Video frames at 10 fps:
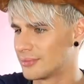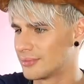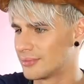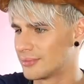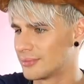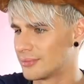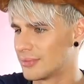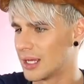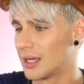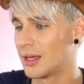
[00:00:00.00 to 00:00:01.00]
And now
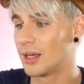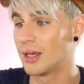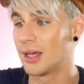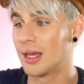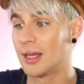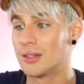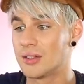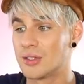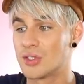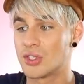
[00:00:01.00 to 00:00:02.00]
I'm just working on the other
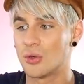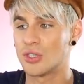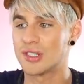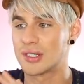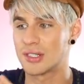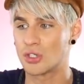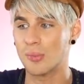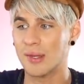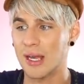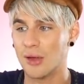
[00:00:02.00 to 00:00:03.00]
half. So, so. she's
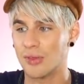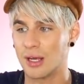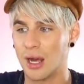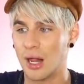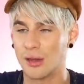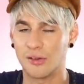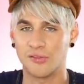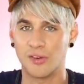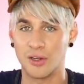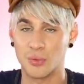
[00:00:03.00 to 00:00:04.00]
stripping out the color
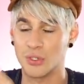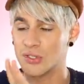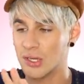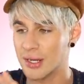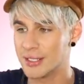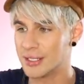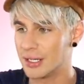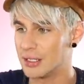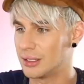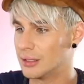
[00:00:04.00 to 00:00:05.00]
1st which is a good
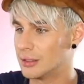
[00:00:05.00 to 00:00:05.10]
idea.